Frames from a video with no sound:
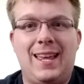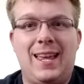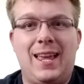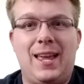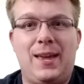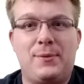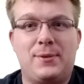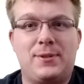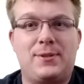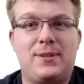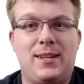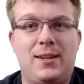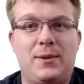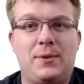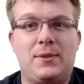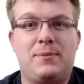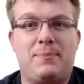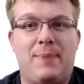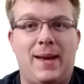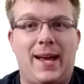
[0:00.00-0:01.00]
It
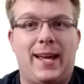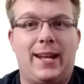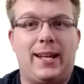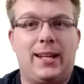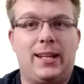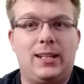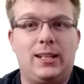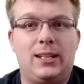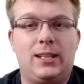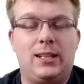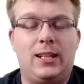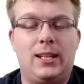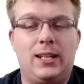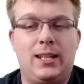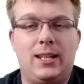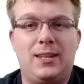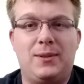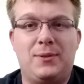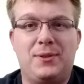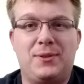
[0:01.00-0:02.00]
was bad.
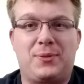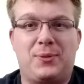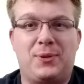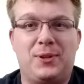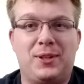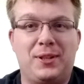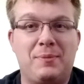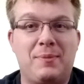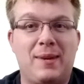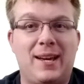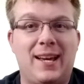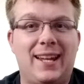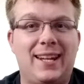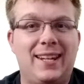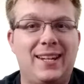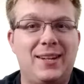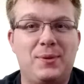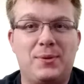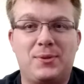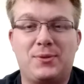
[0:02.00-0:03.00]
It was really bad.
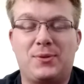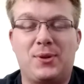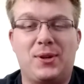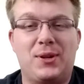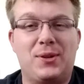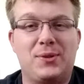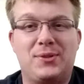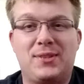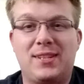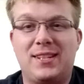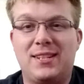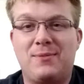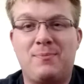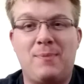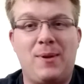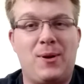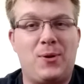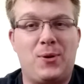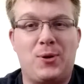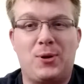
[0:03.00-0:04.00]
It was gross. It
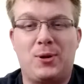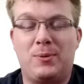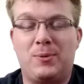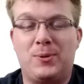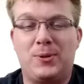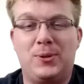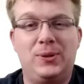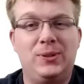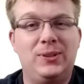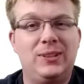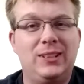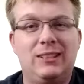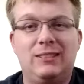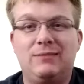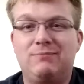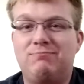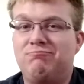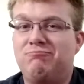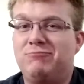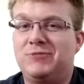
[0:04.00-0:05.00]
smelled horrible.
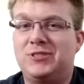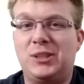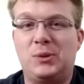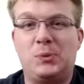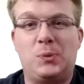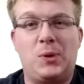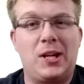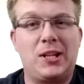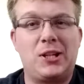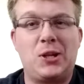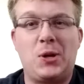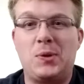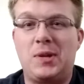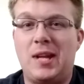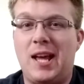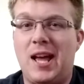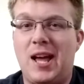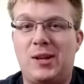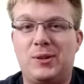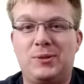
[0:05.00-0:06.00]
Didn't want to go
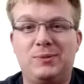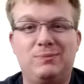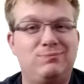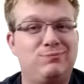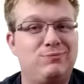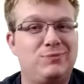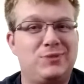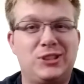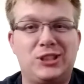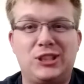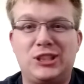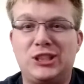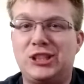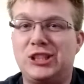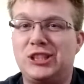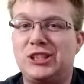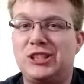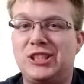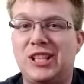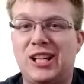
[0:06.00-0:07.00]
down.
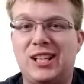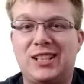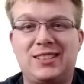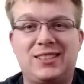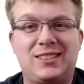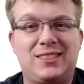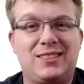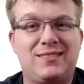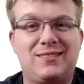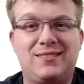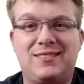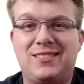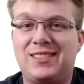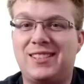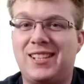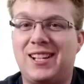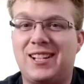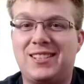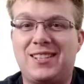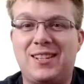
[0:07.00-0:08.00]

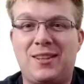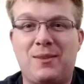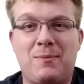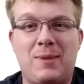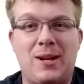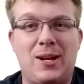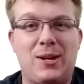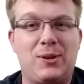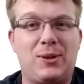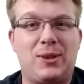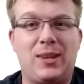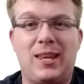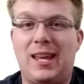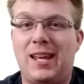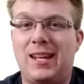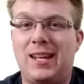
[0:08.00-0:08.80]
Stuck to the mouth.